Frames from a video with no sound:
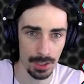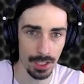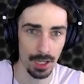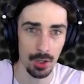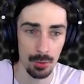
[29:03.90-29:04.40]
we
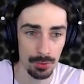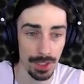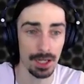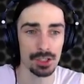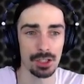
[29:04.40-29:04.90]
go.
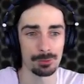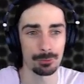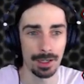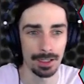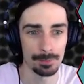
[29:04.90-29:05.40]
There's our
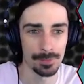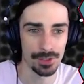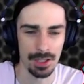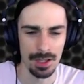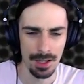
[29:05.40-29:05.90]
frames.